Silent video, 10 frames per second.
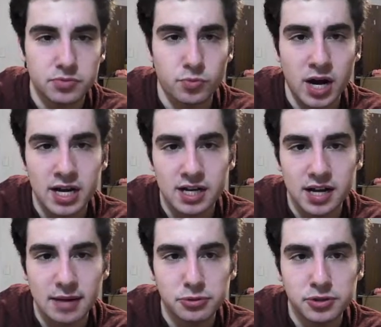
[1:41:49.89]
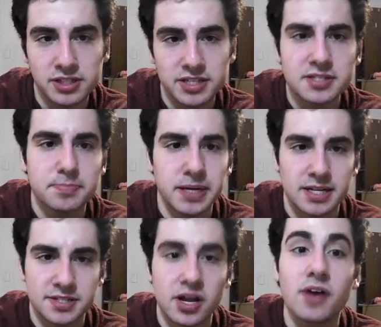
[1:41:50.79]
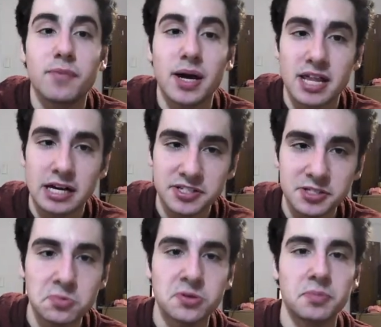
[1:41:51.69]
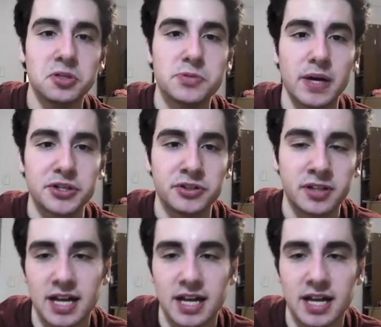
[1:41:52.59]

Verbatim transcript: why I'm doing this because of my thousand subscriber special,